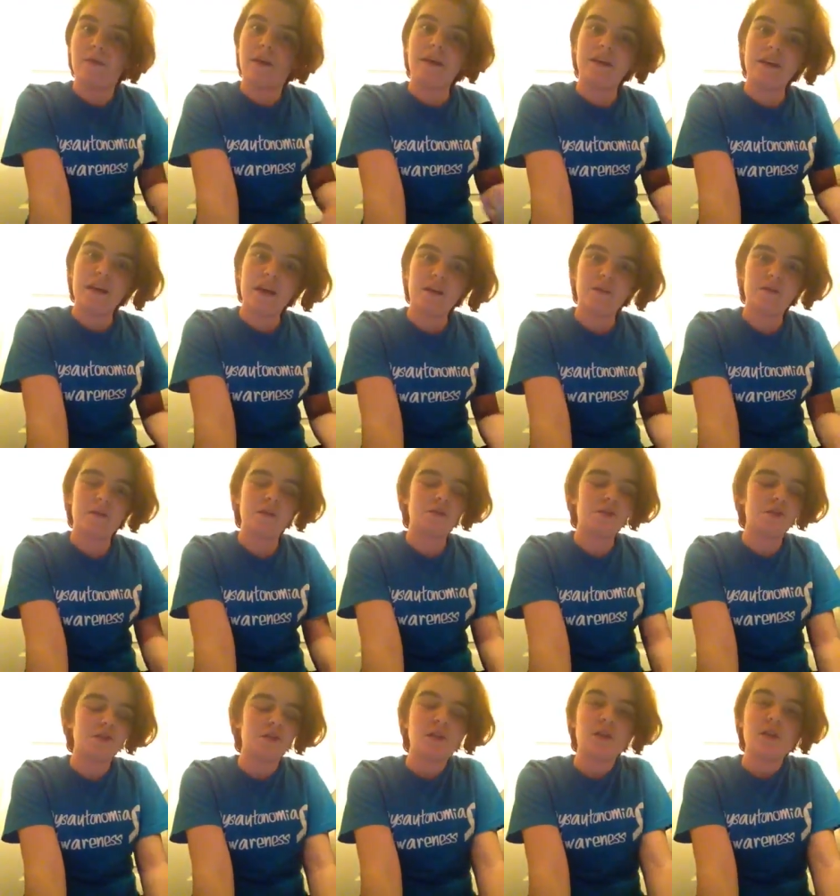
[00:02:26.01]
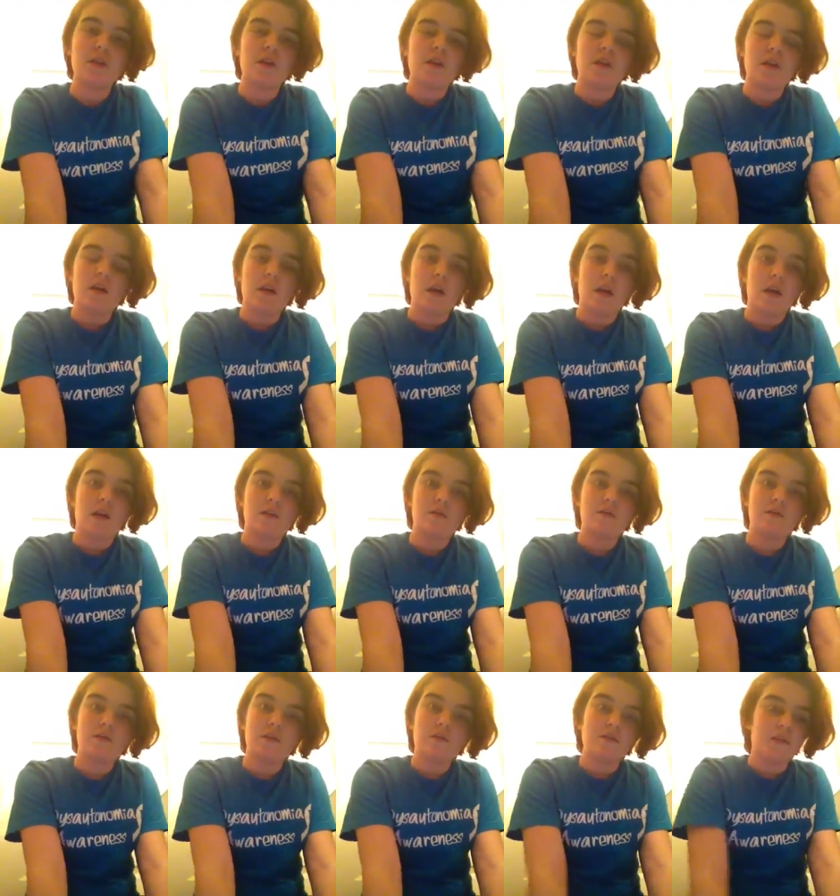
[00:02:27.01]
right now, which I
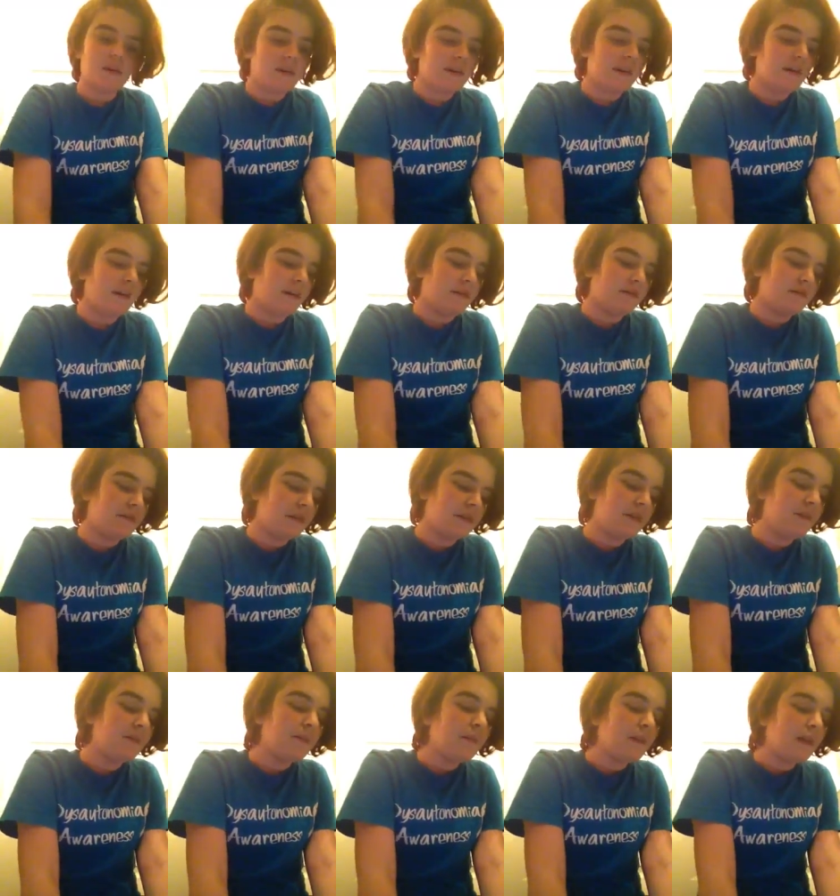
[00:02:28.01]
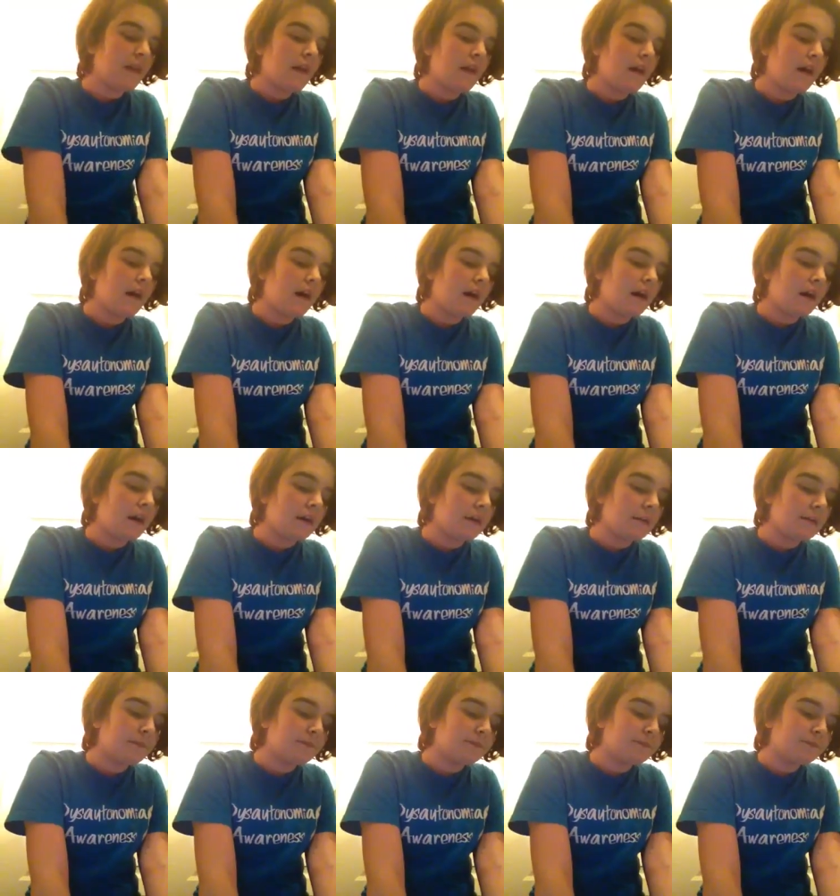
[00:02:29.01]
don't do very often.
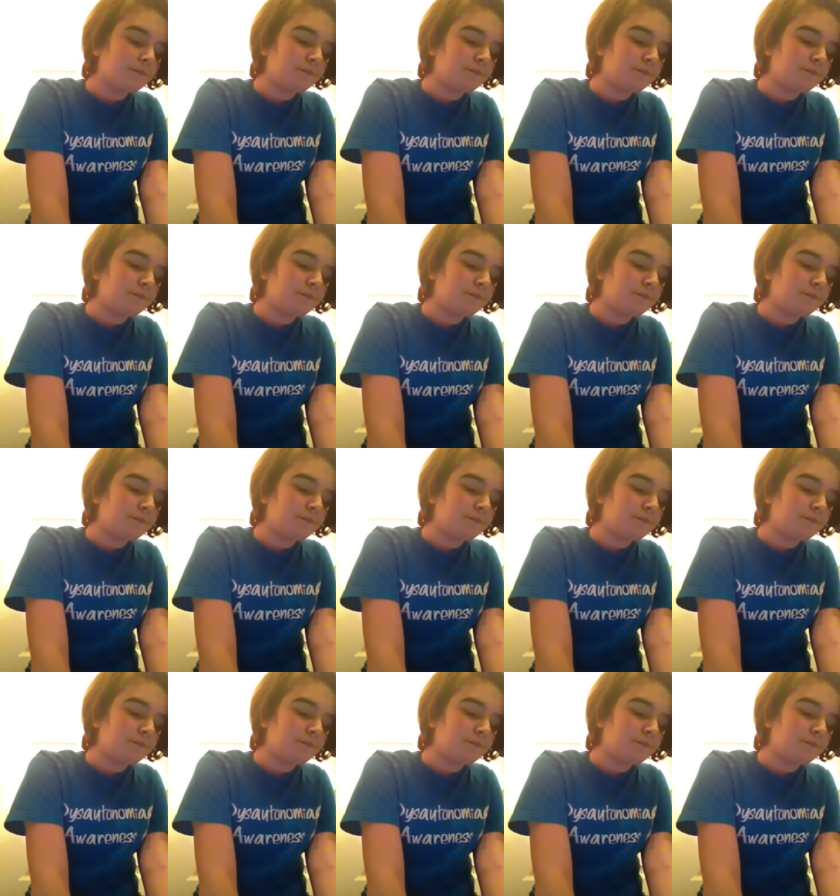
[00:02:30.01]
Um,